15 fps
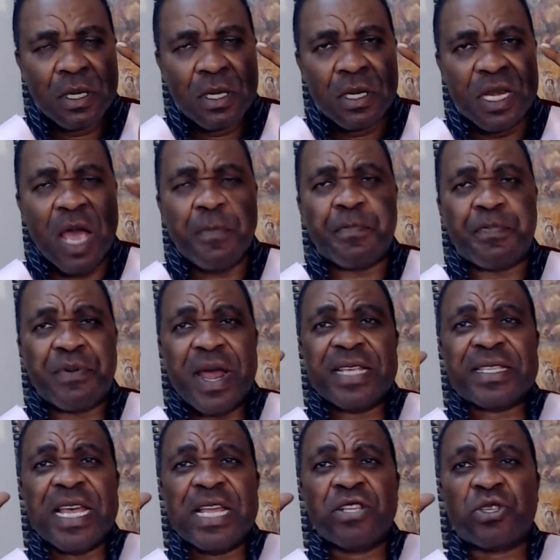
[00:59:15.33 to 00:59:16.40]
The
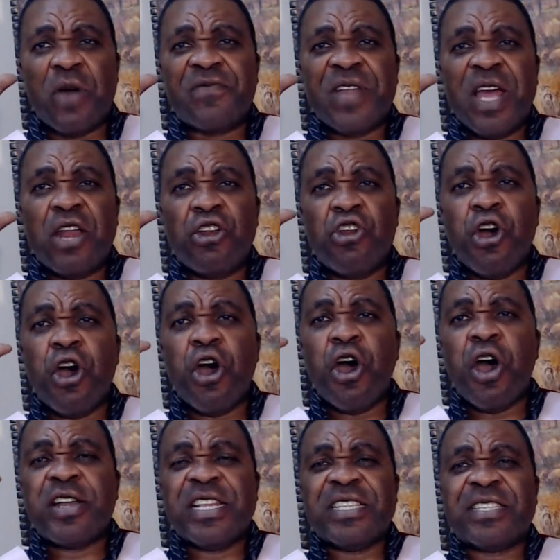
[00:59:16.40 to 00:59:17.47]
presence of the
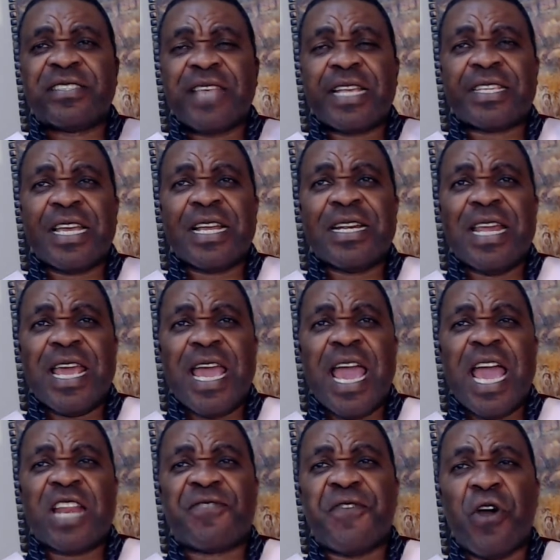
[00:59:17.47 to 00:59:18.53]
Lord is setting the
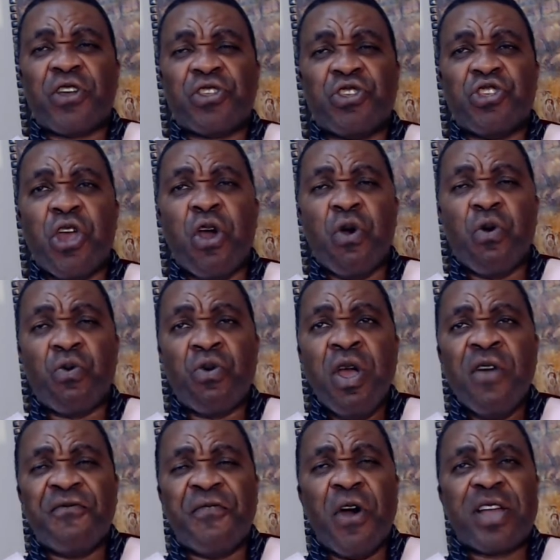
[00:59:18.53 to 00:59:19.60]
earth for you,
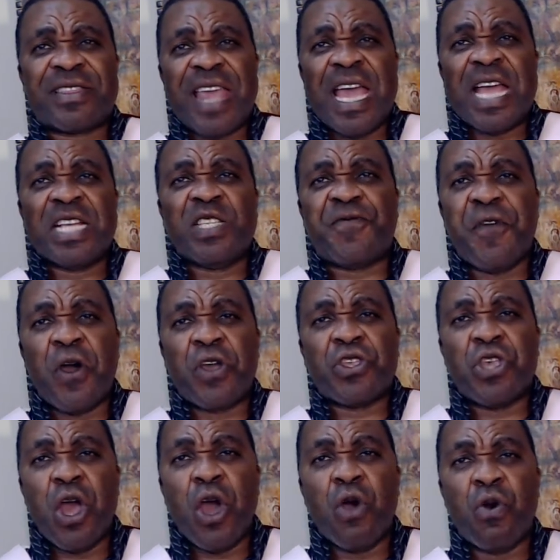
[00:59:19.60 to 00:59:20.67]
for things for
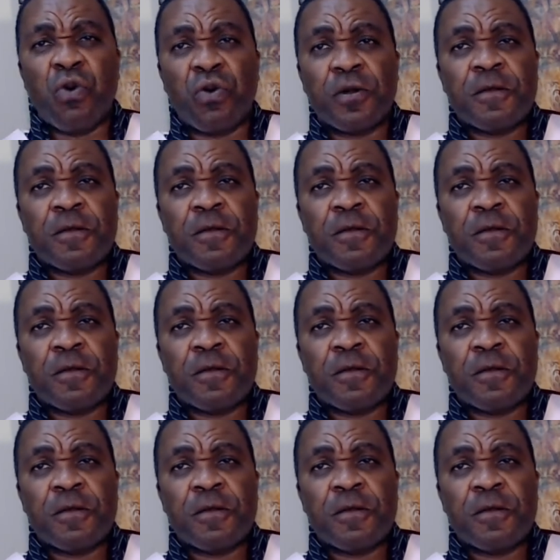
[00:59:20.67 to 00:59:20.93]
you.